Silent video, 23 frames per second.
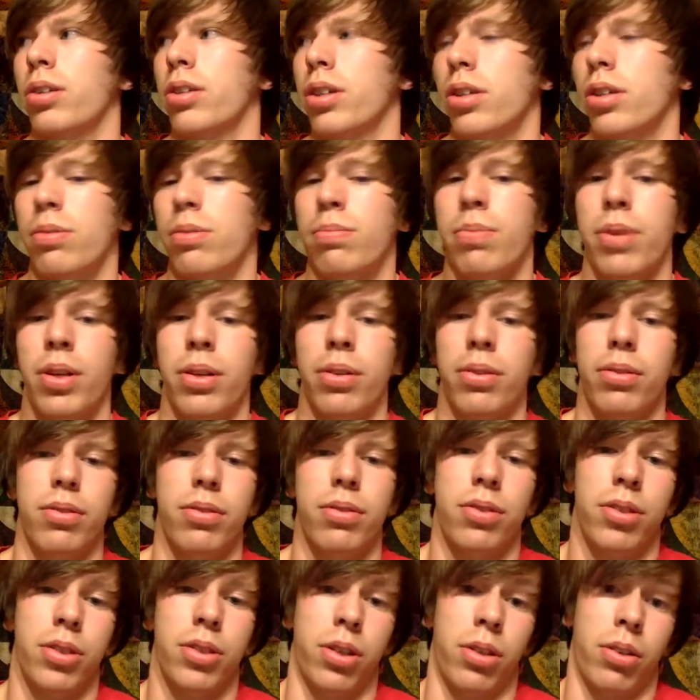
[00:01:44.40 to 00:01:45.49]
has been,
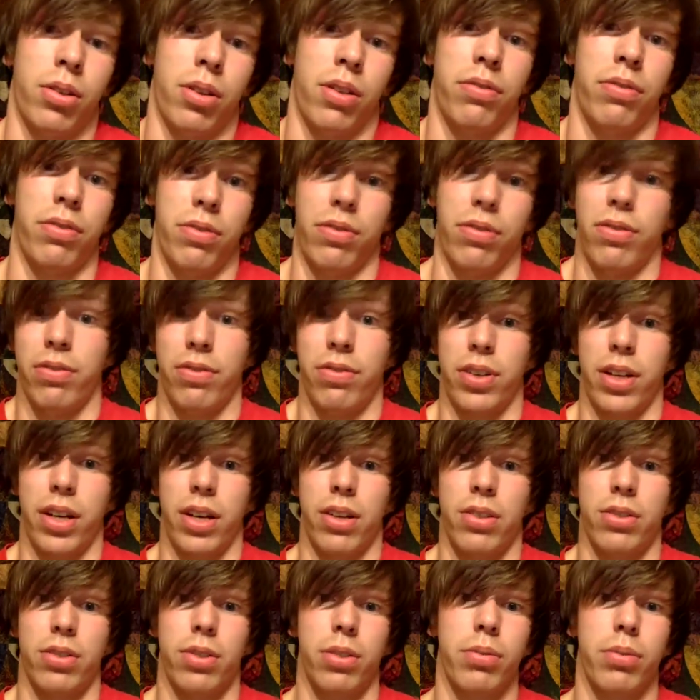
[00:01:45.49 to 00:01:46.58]
enough of a
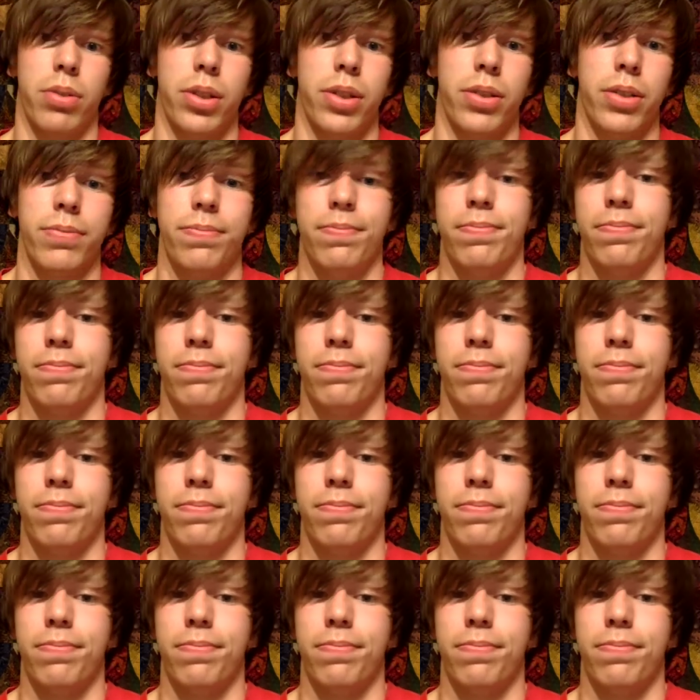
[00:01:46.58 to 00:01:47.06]
fiasco where,